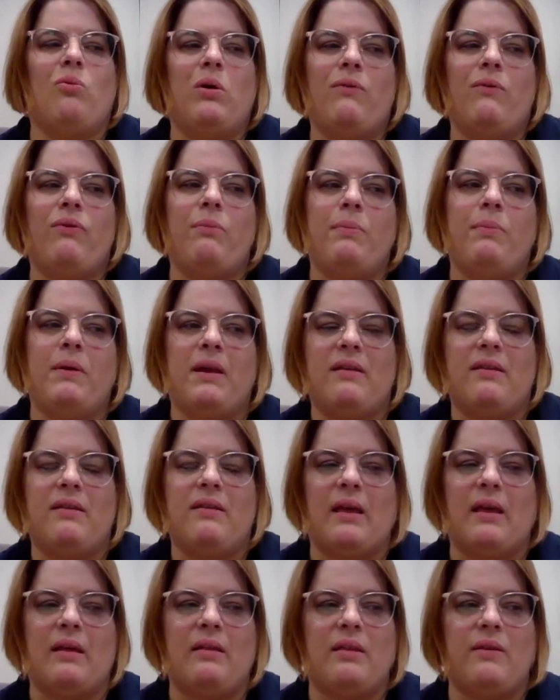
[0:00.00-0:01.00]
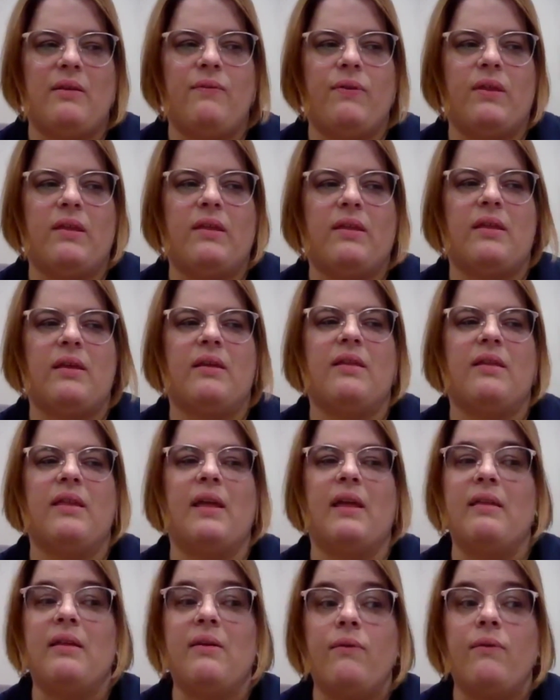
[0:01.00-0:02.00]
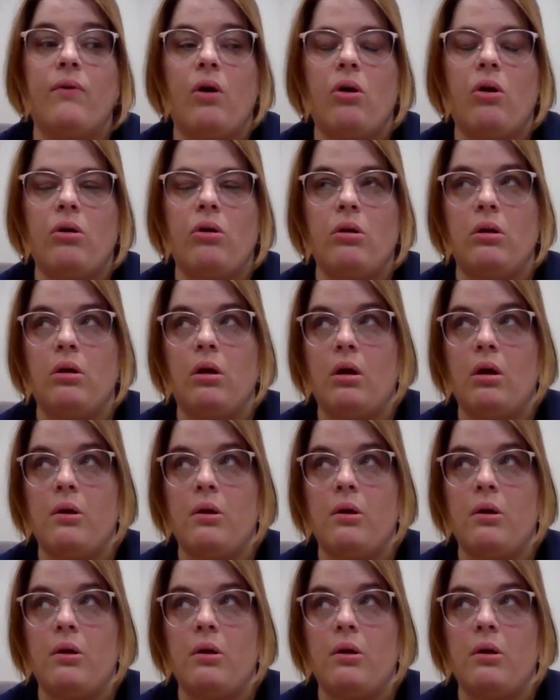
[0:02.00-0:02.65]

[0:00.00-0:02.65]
one of the biggest tells of the success of our